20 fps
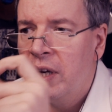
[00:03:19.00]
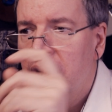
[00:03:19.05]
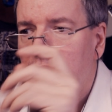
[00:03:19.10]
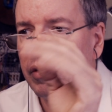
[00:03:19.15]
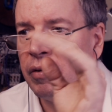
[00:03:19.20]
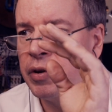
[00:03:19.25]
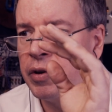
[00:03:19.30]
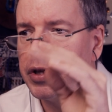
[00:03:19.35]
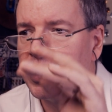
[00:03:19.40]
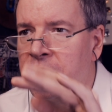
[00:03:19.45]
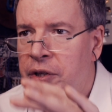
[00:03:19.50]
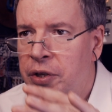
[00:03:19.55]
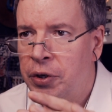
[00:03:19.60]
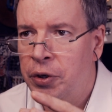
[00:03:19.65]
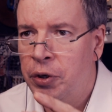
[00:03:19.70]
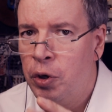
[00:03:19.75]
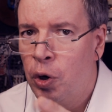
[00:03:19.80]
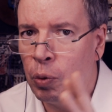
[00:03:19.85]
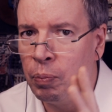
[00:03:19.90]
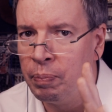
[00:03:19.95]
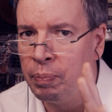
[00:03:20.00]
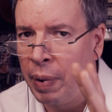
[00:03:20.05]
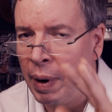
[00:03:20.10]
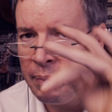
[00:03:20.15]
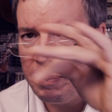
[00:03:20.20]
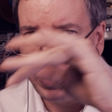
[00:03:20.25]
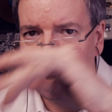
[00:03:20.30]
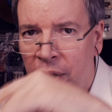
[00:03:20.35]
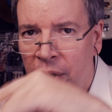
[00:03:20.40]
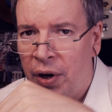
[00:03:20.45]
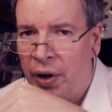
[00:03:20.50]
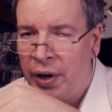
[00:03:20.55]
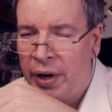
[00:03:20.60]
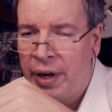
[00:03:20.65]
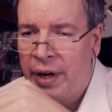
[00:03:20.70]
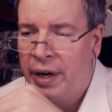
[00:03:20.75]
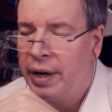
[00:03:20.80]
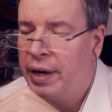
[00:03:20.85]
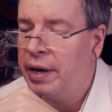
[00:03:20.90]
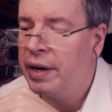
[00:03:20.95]
which is no bump
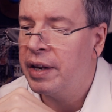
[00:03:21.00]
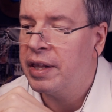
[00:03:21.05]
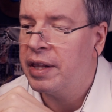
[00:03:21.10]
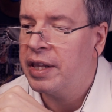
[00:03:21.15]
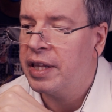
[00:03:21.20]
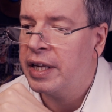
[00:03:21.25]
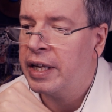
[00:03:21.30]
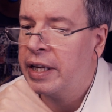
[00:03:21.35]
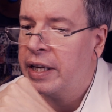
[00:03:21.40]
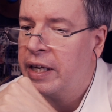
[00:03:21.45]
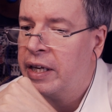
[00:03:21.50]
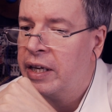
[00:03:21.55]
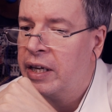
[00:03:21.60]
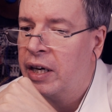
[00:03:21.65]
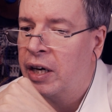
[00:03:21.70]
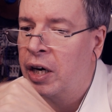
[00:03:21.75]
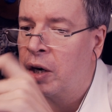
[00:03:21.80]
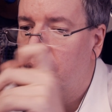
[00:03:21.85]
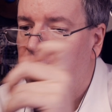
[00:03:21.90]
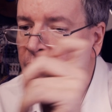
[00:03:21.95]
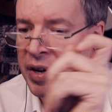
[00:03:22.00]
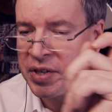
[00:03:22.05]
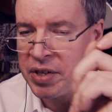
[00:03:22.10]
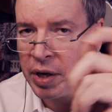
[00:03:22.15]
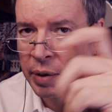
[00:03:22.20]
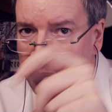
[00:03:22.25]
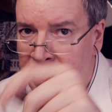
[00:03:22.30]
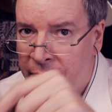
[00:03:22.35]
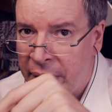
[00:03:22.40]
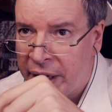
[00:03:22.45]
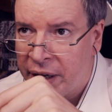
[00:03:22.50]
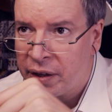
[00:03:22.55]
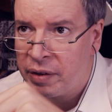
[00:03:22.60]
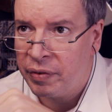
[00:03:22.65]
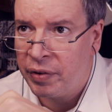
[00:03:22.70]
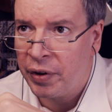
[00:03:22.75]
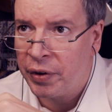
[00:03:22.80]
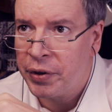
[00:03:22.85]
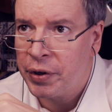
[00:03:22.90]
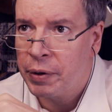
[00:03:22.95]
on the uh, resonant peak of the
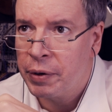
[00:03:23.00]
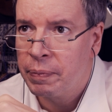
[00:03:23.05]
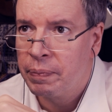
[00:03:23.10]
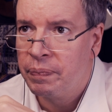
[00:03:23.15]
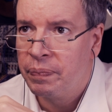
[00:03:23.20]
filter.